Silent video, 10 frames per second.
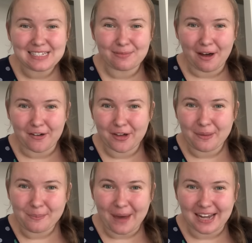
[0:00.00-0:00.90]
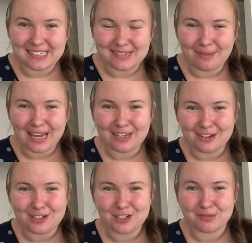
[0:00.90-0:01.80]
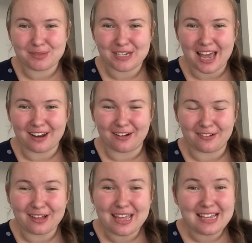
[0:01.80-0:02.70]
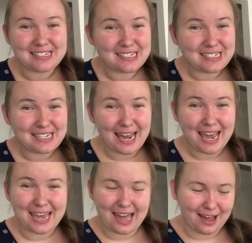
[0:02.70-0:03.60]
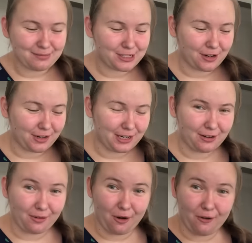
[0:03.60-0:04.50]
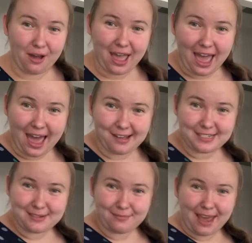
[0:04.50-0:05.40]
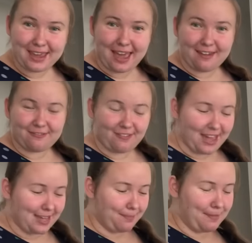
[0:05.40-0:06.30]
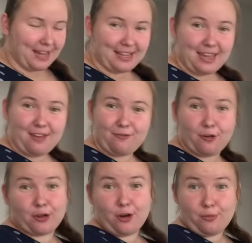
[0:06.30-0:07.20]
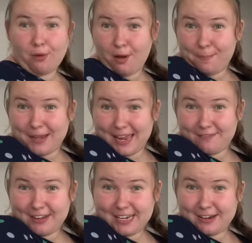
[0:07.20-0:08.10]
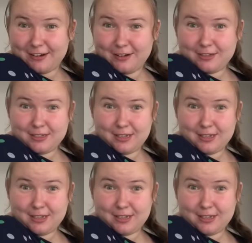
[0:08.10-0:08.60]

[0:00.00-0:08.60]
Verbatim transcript: welcome back to my YouTube channel. So today I'm showing you all how to make a fake belly for your roleplay videos.